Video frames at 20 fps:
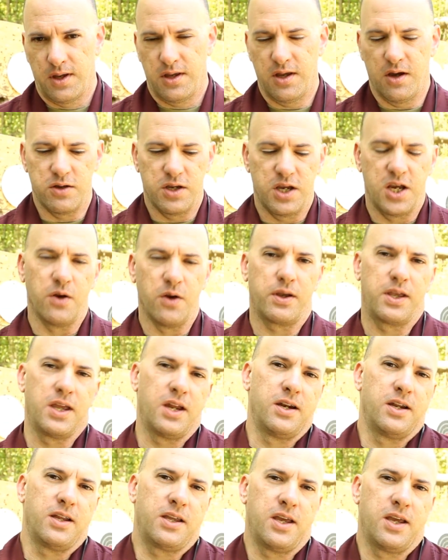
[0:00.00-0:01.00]
You hear
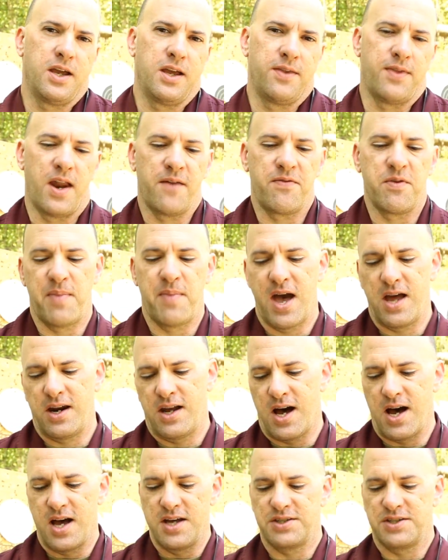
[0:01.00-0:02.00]
again and again that if the bad
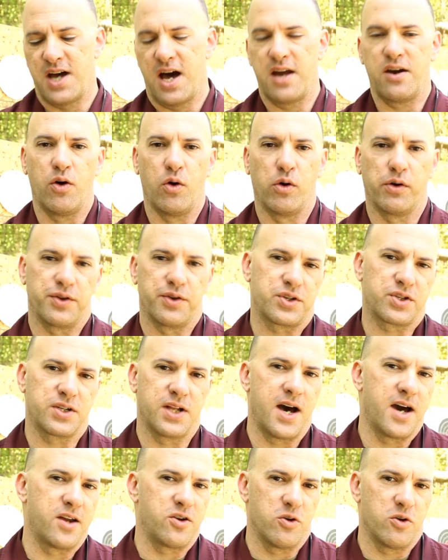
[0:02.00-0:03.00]
guy has gotten a hold of the
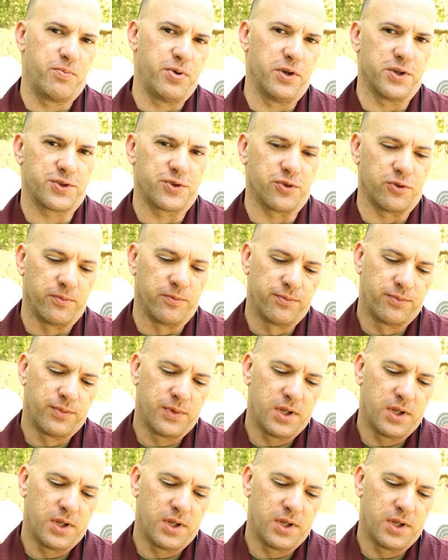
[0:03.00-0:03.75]
slide of your pistol,